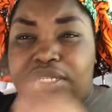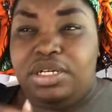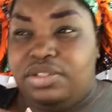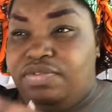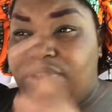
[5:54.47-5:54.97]
I
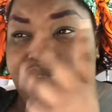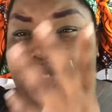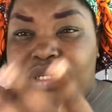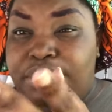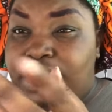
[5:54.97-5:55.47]
locked the front door.
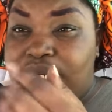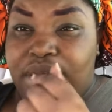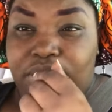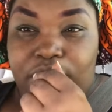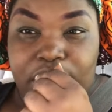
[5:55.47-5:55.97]
That means I got
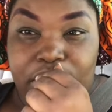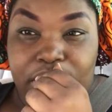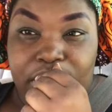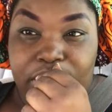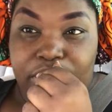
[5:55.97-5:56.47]
to walk through
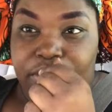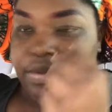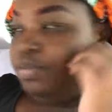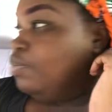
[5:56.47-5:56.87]
the other door.